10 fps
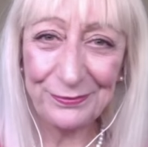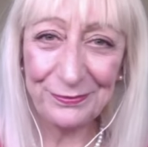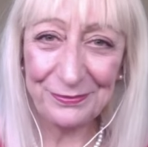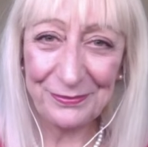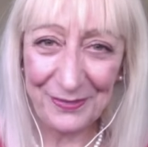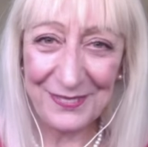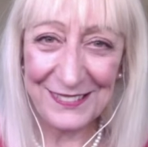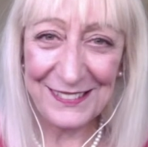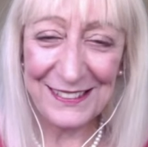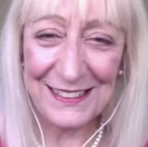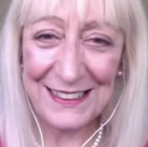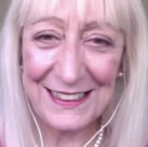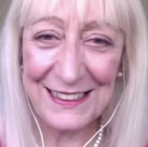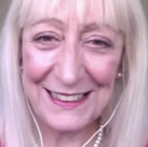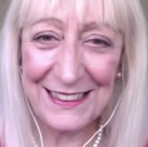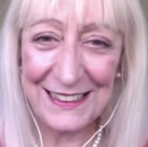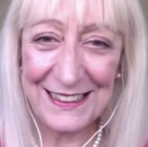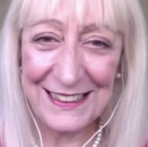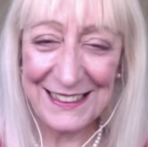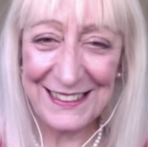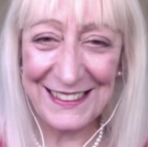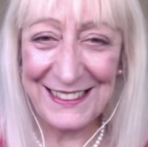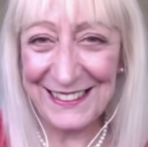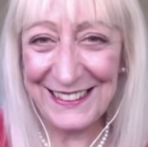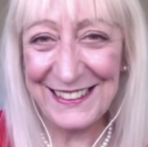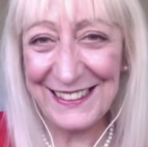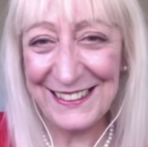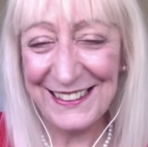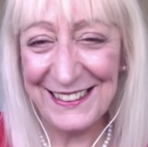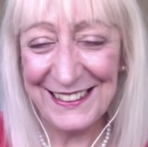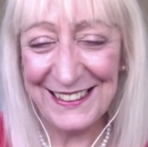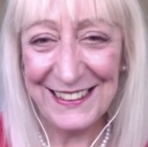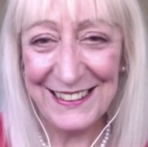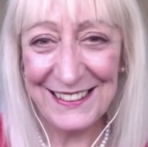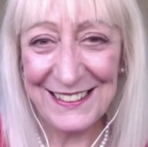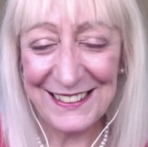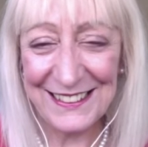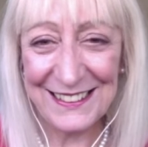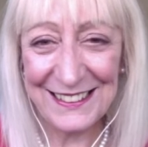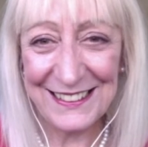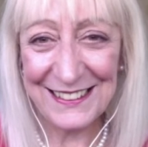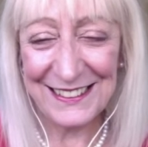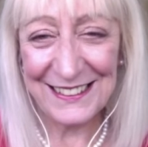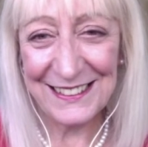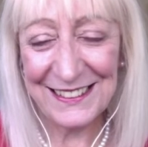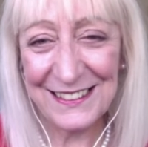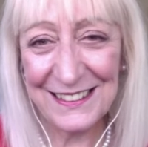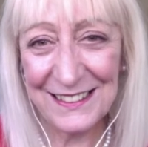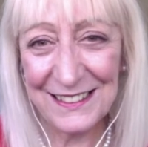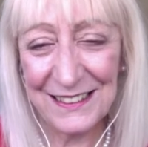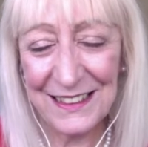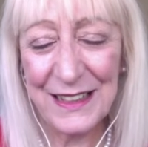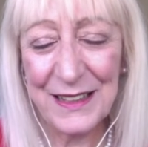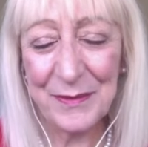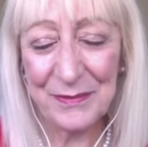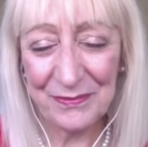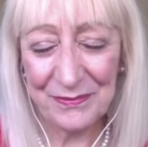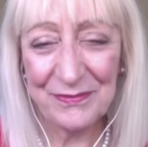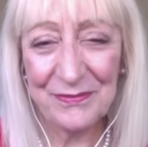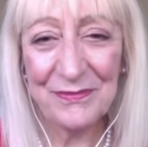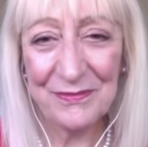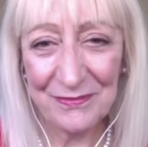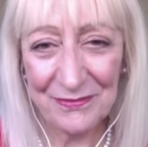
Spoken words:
This person isn't speaking.